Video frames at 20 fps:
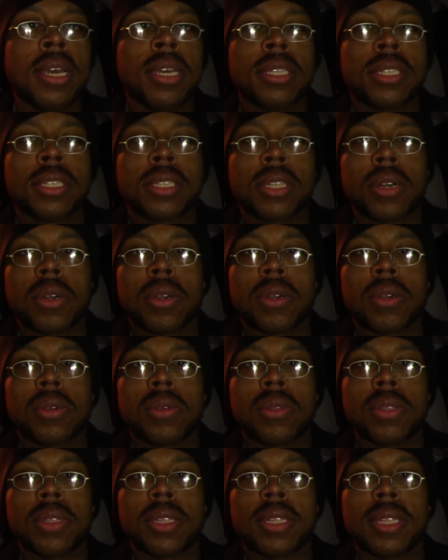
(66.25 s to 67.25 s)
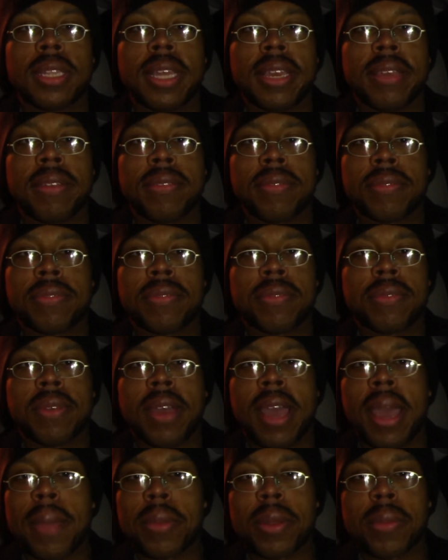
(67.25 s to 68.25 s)
So they
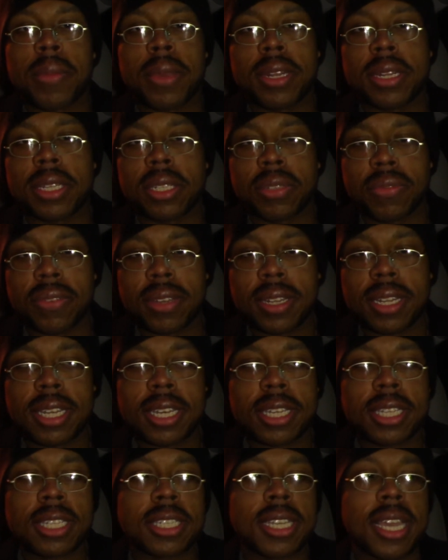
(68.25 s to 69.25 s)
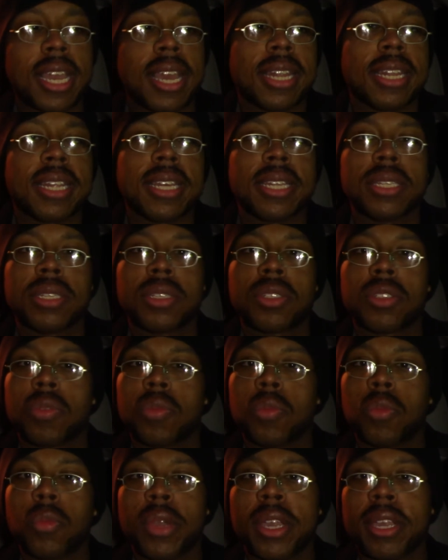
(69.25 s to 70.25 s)
happen to be in this village, and then
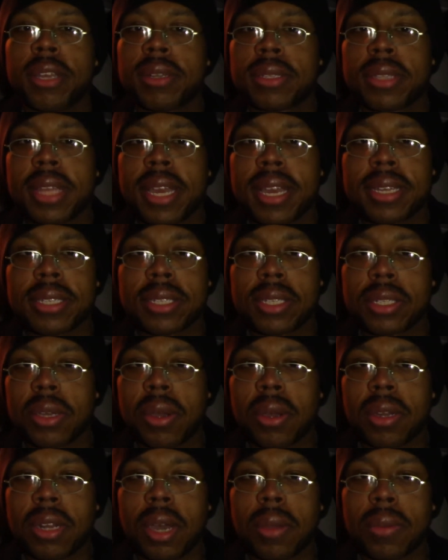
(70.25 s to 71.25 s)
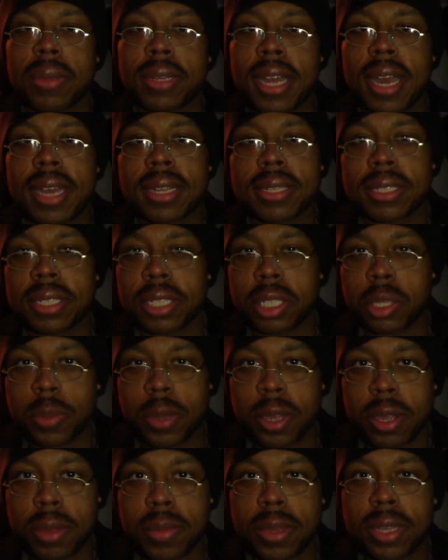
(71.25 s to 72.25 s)
some weird things is going on with Nazi
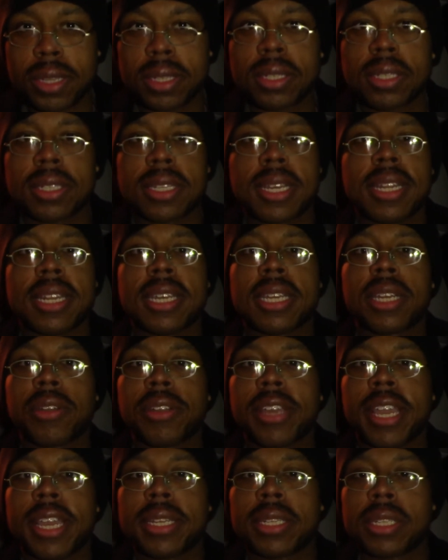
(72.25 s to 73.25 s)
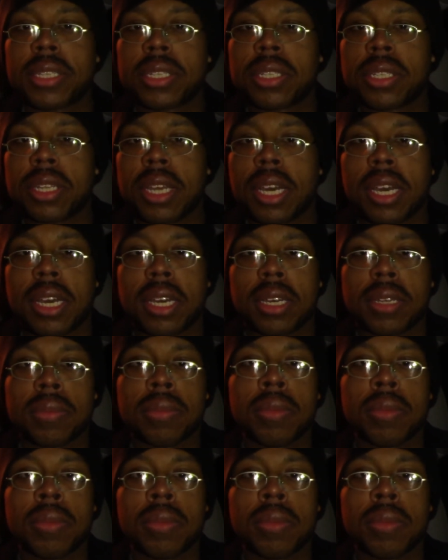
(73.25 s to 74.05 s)
experiments, and it creates uh,